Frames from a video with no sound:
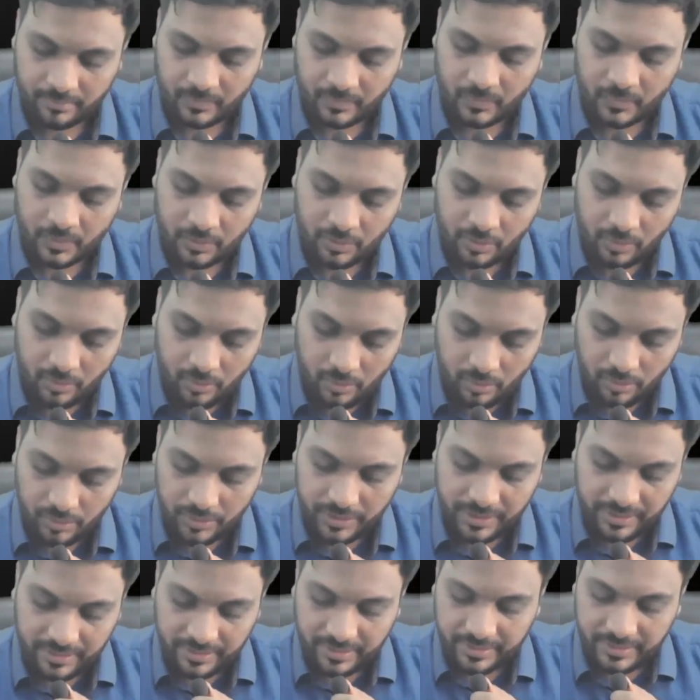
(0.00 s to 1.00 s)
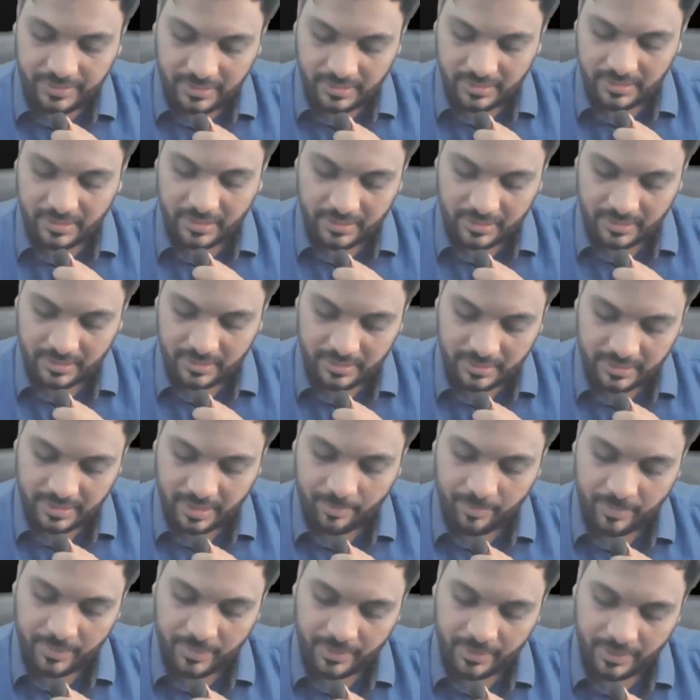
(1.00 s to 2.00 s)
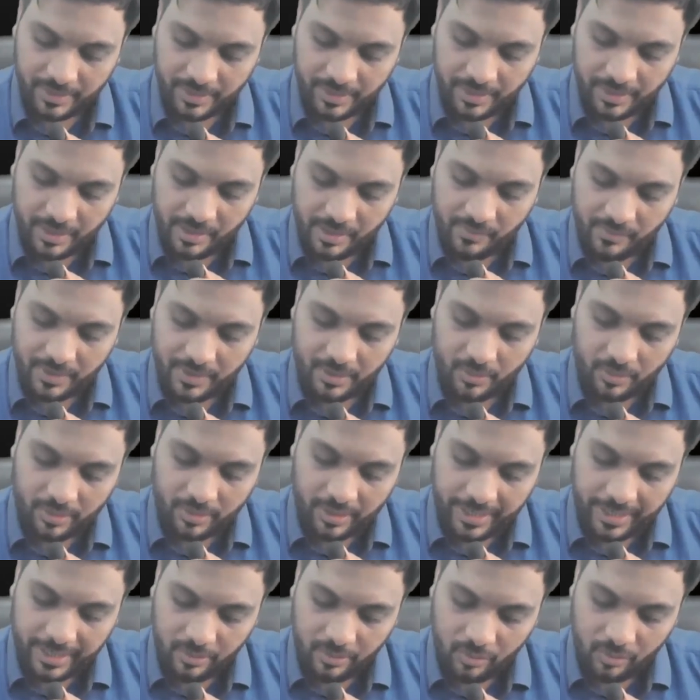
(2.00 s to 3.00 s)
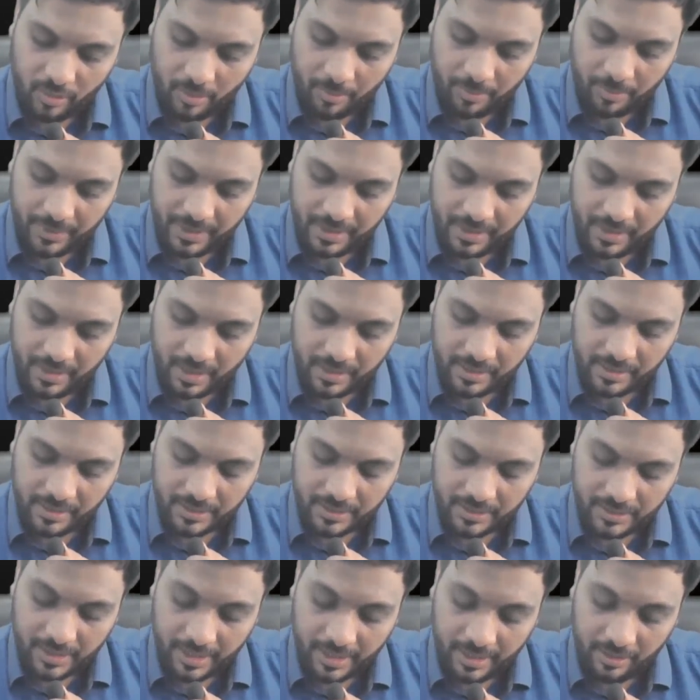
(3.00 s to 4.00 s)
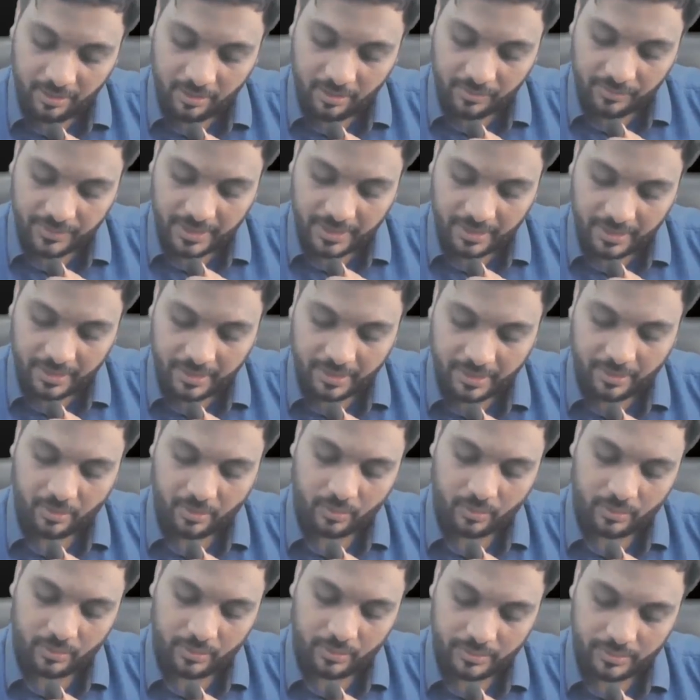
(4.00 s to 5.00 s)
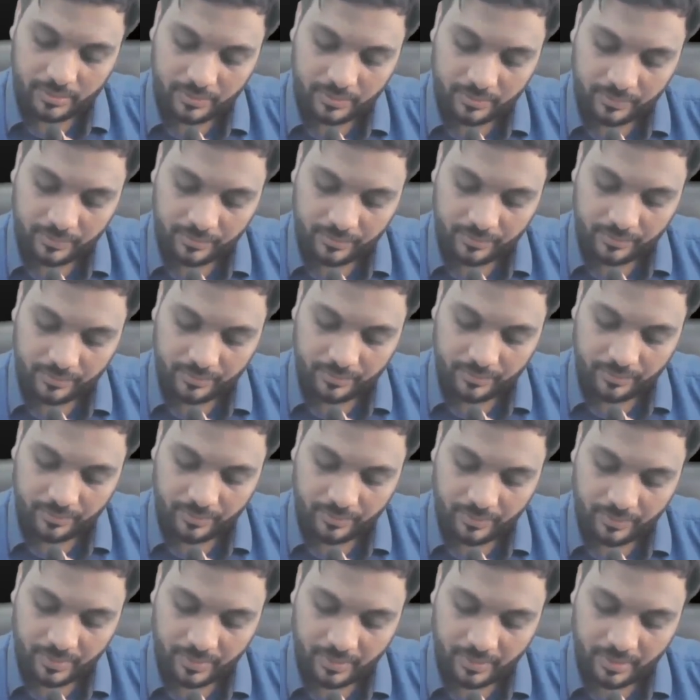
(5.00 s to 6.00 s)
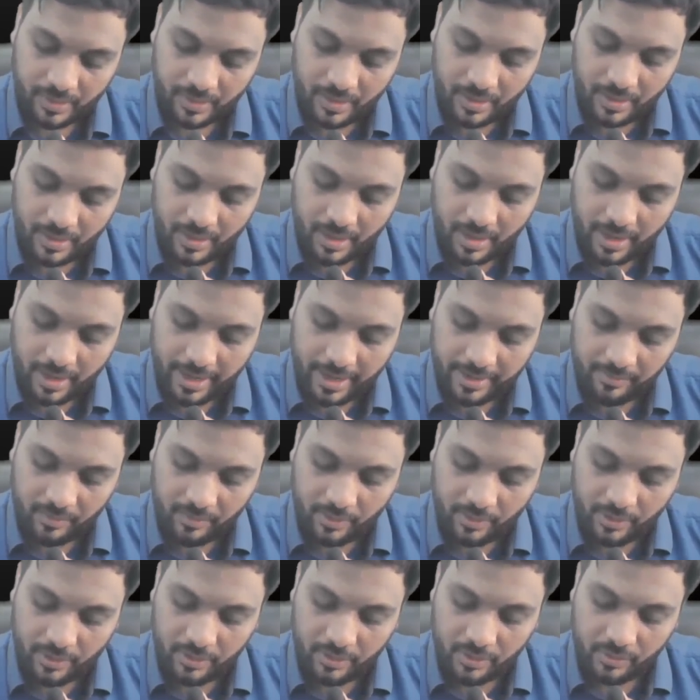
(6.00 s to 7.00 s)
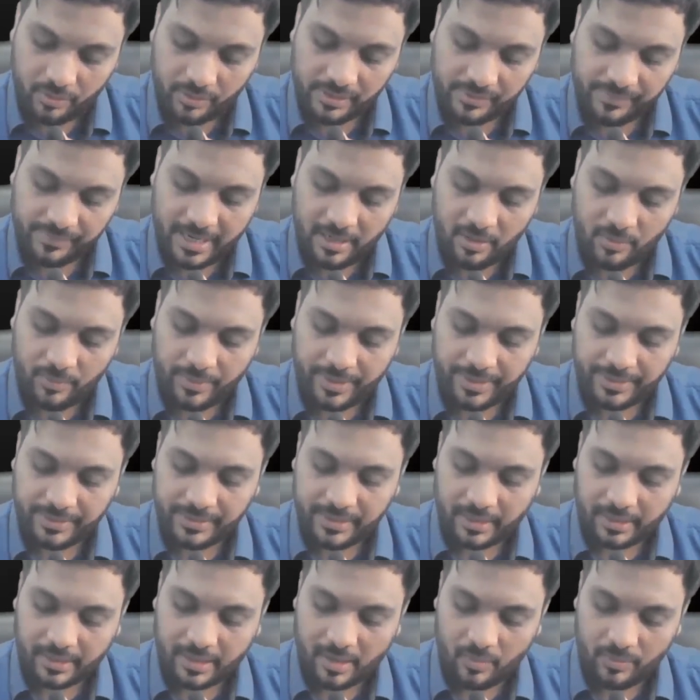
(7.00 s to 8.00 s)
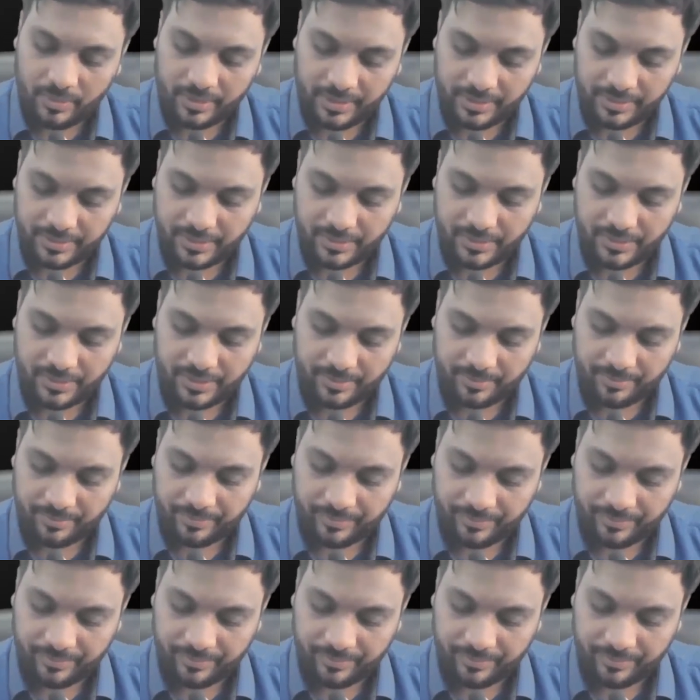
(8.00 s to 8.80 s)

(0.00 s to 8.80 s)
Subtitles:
So Khushi, this is the step where you try to obtain understanding of their controls. I am going to evaluate the accounting system